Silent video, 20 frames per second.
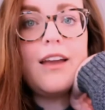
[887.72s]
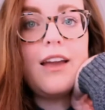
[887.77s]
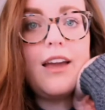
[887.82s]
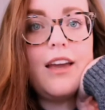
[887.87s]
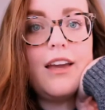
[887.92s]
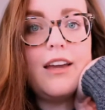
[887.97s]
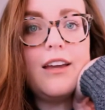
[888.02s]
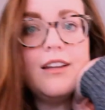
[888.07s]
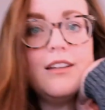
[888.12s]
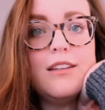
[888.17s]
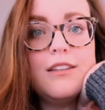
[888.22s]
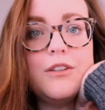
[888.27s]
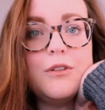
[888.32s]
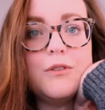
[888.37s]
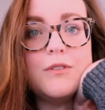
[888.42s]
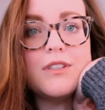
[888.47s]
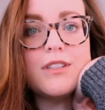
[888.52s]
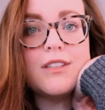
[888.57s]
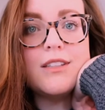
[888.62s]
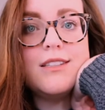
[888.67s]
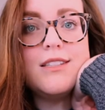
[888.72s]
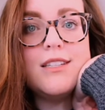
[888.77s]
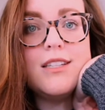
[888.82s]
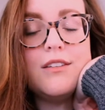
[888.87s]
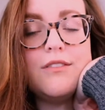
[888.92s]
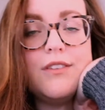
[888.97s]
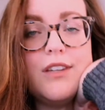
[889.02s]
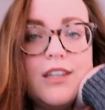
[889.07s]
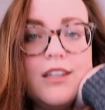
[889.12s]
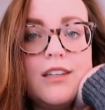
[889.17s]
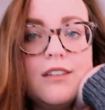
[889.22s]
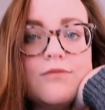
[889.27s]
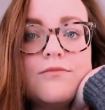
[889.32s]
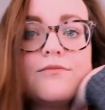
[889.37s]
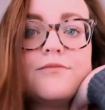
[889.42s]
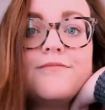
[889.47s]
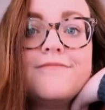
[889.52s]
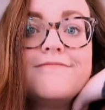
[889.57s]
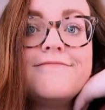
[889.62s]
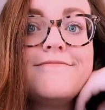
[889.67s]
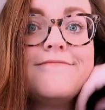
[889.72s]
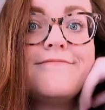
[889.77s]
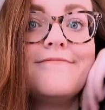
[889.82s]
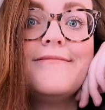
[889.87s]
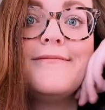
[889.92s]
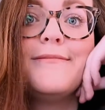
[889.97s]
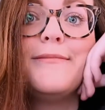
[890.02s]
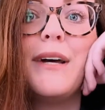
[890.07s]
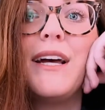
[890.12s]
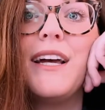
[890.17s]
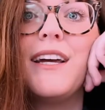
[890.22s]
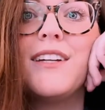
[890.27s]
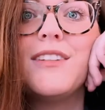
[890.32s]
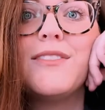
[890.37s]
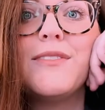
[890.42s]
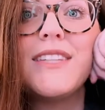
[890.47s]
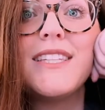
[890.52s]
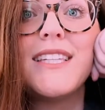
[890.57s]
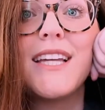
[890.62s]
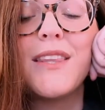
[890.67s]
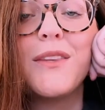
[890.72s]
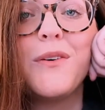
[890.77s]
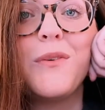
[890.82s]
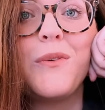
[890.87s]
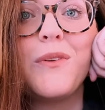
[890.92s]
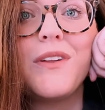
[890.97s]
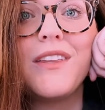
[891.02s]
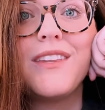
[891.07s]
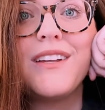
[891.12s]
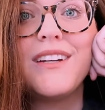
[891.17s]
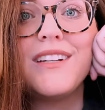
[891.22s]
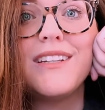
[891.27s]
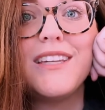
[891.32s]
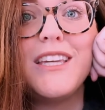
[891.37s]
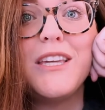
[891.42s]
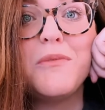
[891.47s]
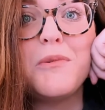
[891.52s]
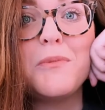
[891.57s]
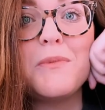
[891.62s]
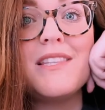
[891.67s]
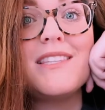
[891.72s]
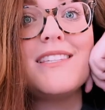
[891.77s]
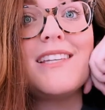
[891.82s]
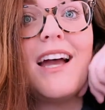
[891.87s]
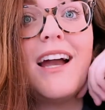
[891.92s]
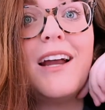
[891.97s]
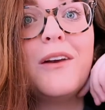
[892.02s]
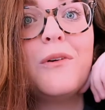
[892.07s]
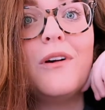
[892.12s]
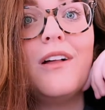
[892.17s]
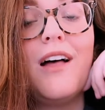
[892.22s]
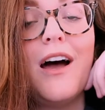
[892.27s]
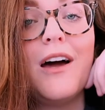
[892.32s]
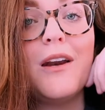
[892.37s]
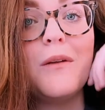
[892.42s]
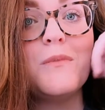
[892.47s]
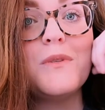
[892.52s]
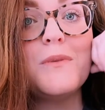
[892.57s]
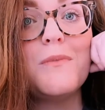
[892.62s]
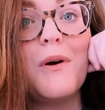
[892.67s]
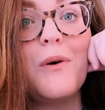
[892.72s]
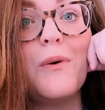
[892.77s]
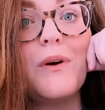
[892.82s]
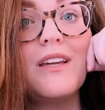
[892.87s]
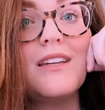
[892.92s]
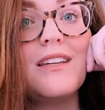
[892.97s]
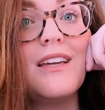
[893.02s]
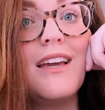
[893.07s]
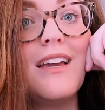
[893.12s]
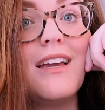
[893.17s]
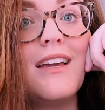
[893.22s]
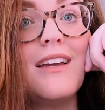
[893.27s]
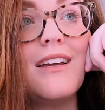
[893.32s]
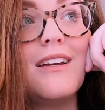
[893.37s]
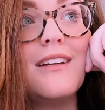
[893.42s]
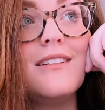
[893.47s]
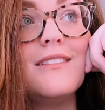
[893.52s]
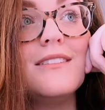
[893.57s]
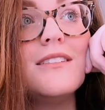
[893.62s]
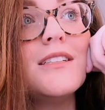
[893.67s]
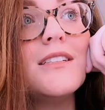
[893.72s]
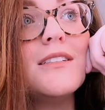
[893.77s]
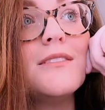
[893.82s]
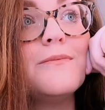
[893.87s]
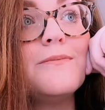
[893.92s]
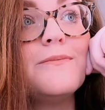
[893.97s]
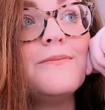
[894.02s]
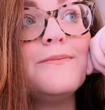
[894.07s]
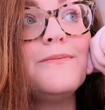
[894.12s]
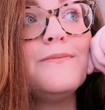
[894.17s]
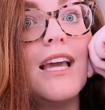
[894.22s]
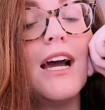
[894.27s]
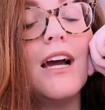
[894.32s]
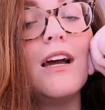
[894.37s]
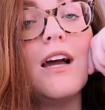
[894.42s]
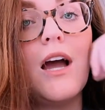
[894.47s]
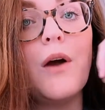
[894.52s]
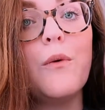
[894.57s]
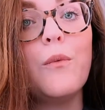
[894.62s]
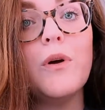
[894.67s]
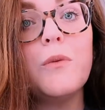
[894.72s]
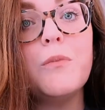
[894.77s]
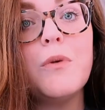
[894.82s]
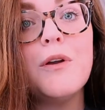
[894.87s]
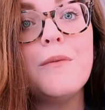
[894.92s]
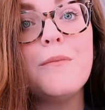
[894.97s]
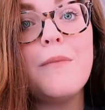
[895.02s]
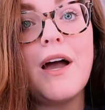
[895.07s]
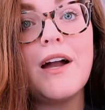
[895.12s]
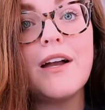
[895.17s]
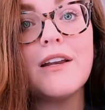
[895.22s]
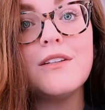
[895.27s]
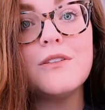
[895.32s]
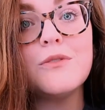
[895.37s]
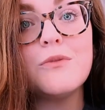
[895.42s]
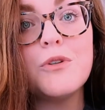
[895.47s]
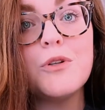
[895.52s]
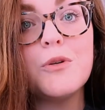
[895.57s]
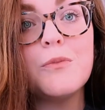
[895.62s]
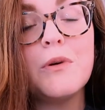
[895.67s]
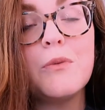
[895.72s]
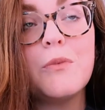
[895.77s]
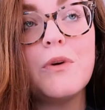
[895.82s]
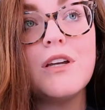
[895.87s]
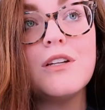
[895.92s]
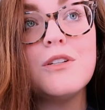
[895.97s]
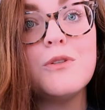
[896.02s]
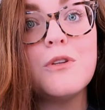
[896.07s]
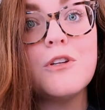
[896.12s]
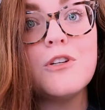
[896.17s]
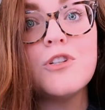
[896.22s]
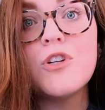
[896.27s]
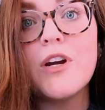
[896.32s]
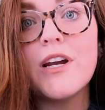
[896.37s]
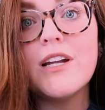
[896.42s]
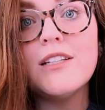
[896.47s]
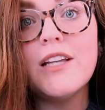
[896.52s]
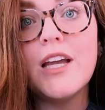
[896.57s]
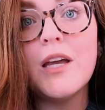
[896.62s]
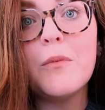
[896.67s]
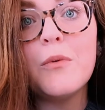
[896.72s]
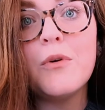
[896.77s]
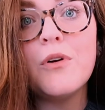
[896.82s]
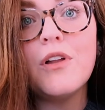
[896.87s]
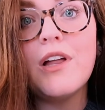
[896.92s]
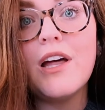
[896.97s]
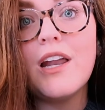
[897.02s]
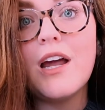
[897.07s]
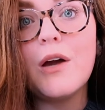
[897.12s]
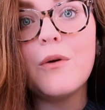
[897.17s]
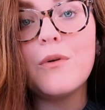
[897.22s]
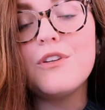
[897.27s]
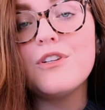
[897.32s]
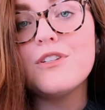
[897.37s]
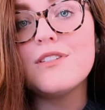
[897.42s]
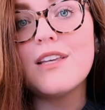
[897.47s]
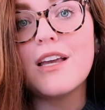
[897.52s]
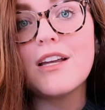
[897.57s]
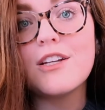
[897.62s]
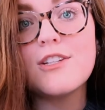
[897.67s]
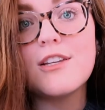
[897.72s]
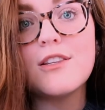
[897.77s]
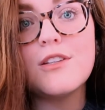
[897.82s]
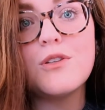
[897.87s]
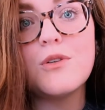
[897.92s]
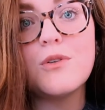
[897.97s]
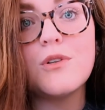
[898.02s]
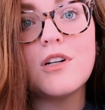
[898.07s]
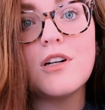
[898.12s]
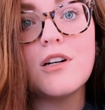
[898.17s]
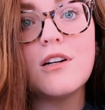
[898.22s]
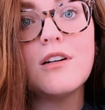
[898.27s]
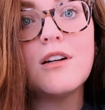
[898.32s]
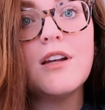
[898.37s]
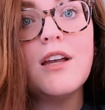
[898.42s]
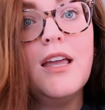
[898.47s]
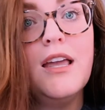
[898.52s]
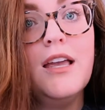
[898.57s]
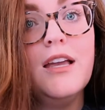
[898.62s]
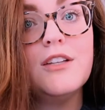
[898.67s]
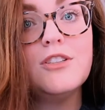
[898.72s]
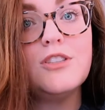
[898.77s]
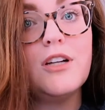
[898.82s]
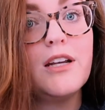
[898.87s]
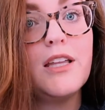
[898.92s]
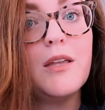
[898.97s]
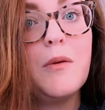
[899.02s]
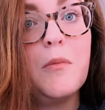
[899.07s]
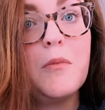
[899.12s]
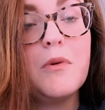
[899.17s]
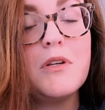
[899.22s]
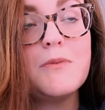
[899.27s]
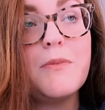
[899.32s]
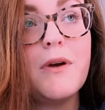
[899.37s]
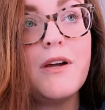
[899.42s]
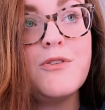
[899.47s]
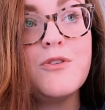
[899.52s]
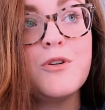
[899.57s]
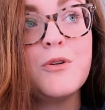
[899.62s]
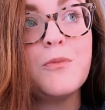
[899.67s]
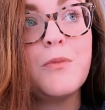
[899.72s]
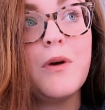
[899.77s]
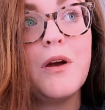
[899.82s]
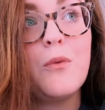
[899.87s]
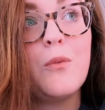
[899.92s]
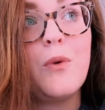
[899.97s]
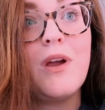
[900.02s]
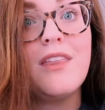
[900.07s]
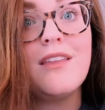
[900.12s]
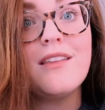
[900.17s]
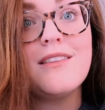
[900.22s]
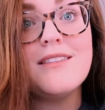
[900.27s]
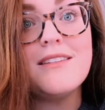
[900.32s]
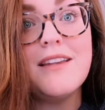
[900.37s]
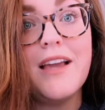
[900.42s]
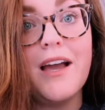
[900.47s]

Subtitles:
I hate using the TV, but it's like the only thing to keep him inside while Adam's mowing, and Yeah, I would put him back in his room and we could do the train table and I would just like shut the door, try to keep him in his bedroom, but Waylon's